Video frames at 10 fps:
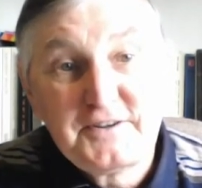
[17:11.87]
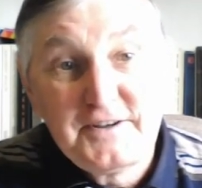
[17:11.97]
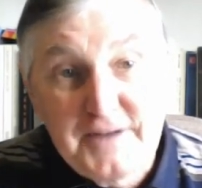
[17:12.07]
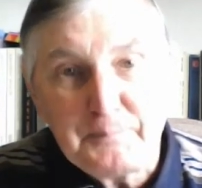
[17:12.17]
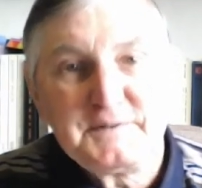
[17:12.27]

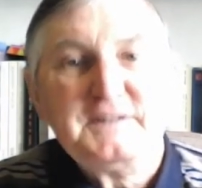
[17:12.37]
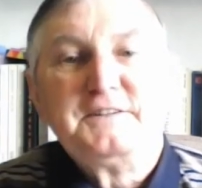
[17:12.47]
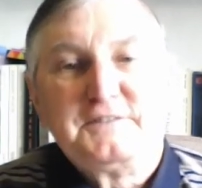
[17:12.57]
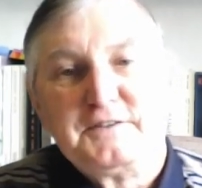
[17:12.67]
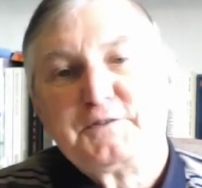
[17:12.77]
dipped
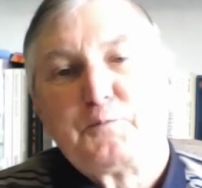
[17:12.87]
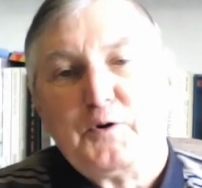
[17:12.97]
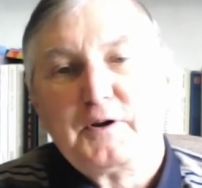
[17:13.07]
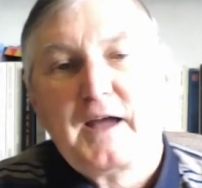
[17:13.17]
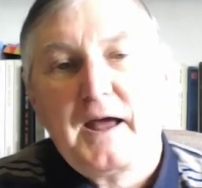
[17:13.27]
into this
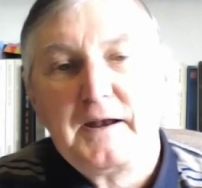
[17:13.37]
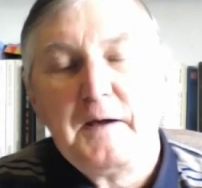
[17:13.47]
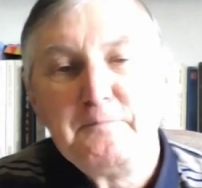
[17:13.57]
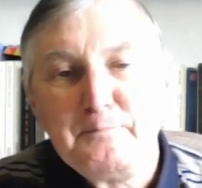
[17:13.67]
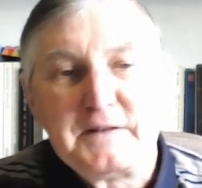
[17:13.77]
work and
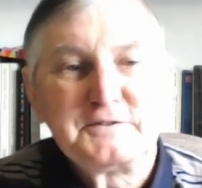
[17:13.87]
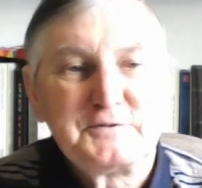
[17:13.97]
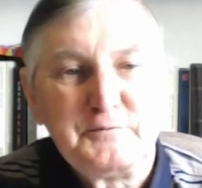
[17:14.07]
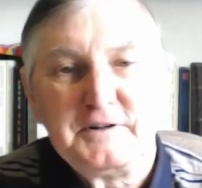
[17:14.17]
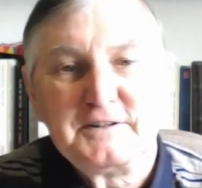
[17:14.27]
have meant
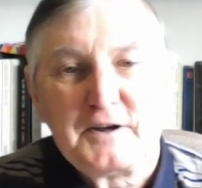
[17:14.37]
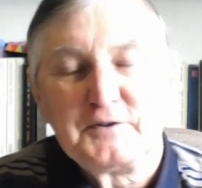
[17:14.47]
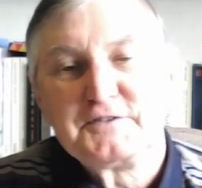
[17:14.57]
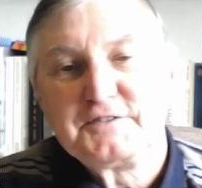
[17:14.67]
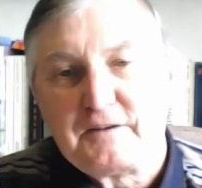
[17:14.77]
to read it
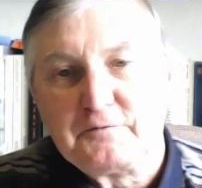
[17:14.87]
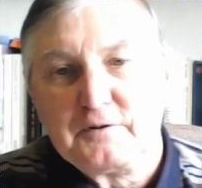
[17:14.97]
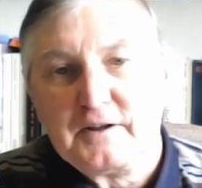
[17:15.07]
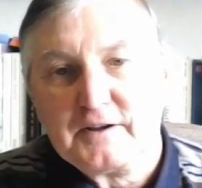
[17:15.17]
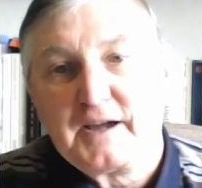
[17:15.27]
on
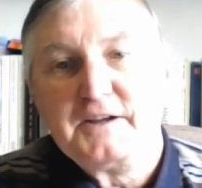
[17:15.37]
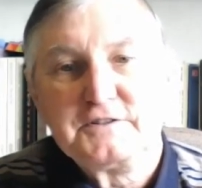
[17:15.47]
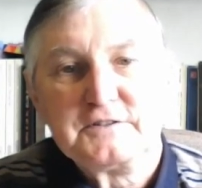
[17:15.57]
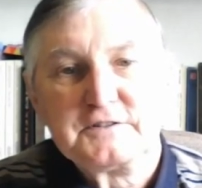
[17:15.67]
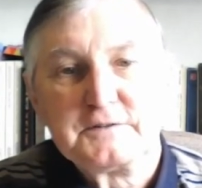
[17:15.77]
several
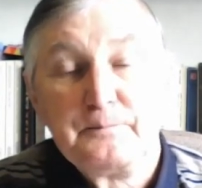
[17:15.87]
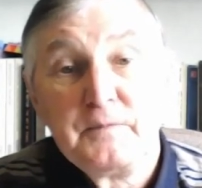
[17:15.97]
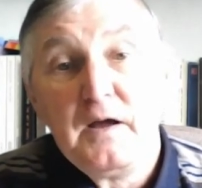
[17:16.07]
occasions.